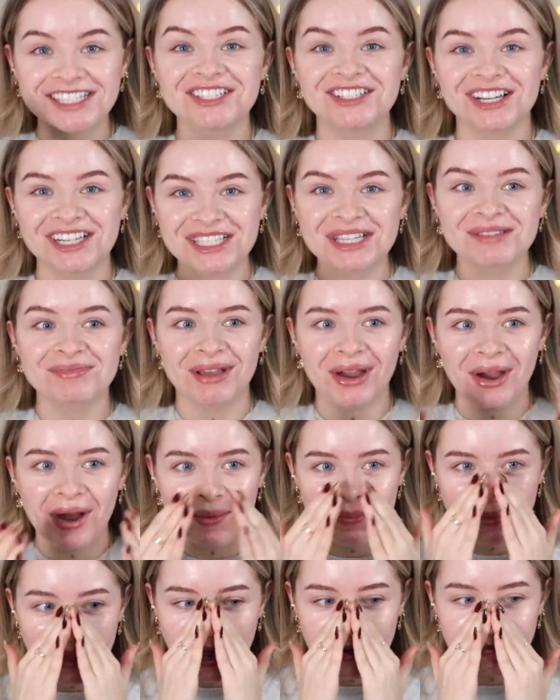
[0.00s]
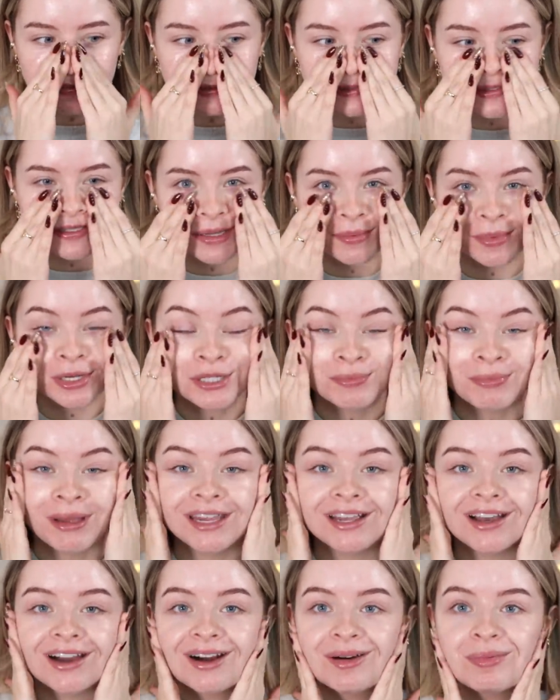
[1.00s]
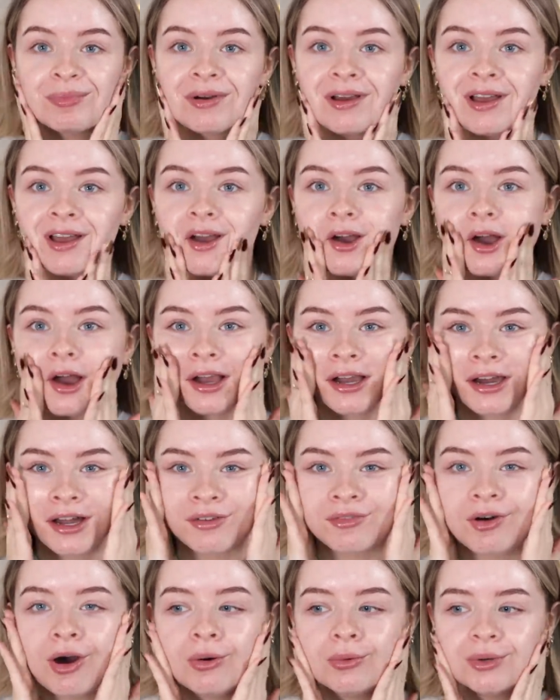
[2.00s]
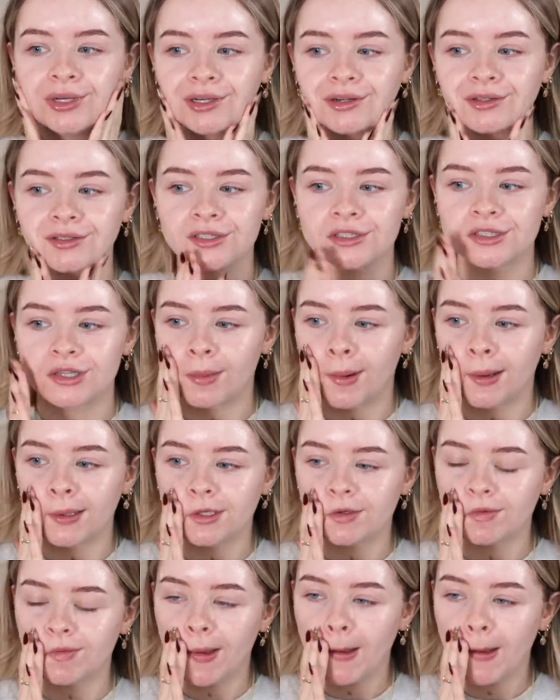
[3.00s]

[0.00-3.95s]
stresses me out a bit having so much makeup and kind of holding on to so much of